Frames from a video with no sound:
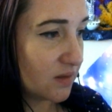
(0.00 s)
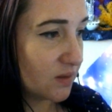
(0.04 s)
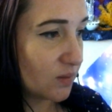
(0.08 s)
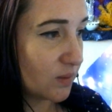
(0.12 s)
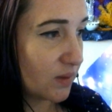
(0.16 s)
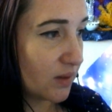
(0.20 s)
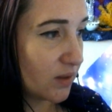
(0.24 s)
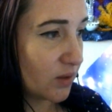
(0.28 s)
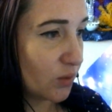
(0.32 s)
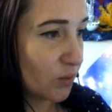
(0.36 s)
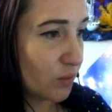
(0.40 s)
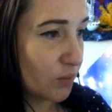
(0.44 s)

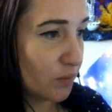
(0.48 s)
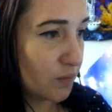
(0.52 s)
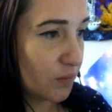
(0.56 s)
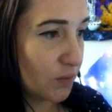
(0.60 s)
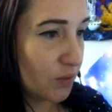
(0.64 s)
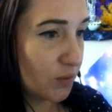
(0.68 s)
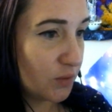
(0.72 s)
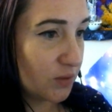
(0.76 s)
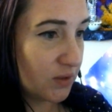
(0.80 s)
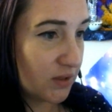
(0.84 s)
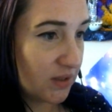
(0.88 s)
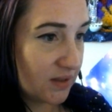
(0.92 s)
is where your
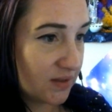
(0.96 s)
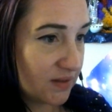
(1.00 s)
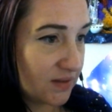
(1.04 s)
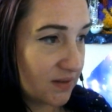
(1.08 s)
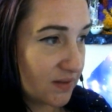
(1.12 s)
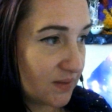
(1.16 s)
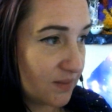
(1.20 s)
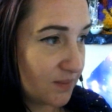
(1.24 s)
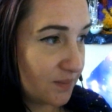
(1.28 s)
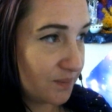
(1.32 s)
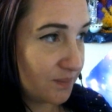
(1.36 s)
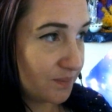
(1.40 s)
food
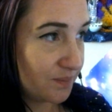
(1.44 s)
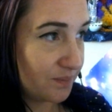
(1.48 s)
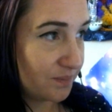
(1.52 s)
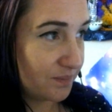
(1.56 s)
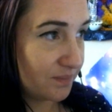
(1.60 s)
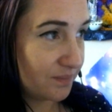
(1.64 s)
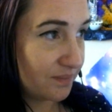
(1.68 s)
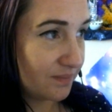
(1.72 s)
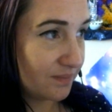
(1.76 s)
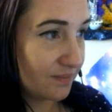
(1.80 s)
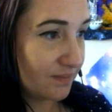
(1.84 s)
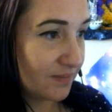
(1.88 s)
is.
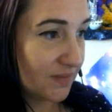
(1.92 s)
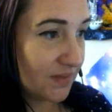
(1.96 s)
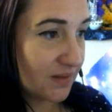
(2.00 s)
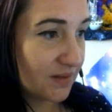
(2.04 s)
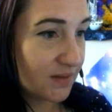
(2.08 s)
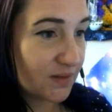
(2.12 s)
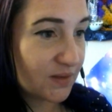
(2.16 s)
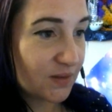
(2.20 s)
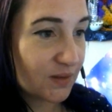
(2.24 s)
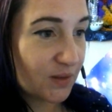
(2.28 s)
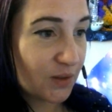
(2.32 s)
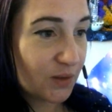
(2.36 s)

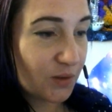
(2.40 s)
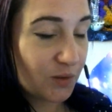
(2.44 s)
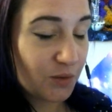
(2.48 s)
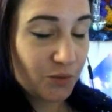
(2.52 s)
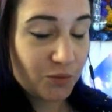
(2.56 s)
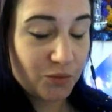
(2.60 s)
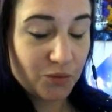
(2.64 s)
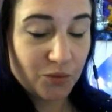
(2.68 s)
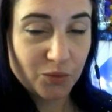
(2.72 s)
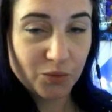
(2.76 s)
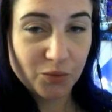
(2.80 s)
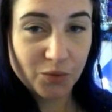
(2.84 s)
So